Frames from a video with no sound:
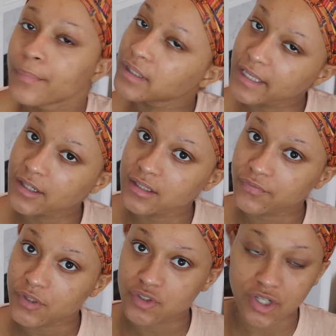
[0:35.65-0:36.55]
But later in
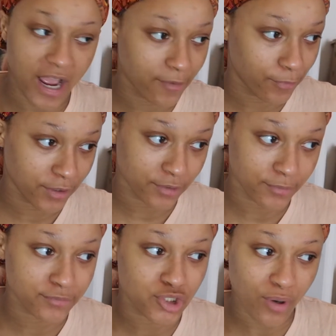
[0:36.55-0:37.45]
the future I will
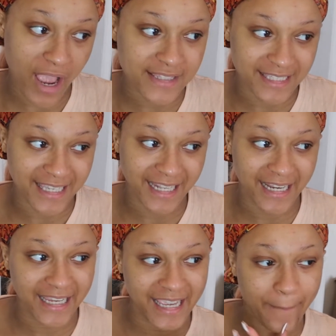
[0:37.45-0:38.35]
try to
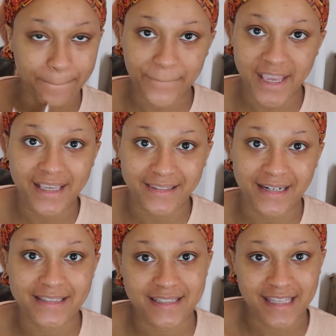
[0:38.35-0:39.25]
get a pink
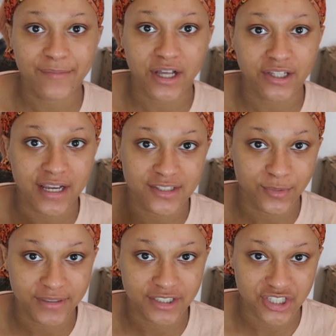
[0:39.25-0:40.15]
that is the same color as the
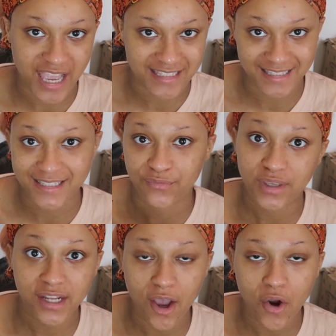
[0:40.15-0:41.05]
one that she has in this
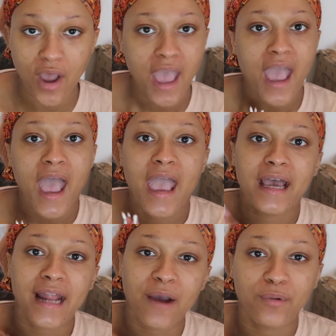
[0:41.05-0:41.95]
video,
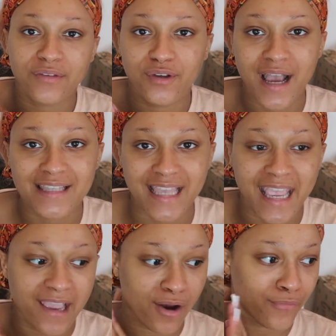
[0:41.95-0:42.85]
and I will give you guys
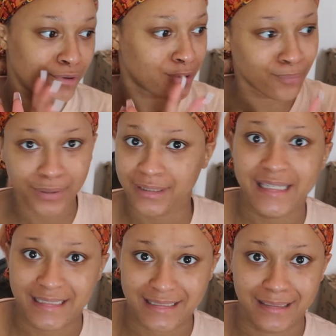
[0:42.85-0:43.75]
a
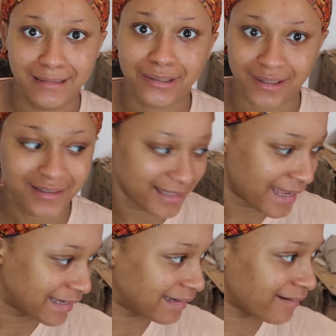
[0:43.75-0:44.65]
complete
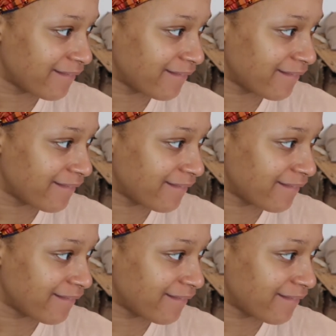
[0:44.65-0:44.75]
look-alike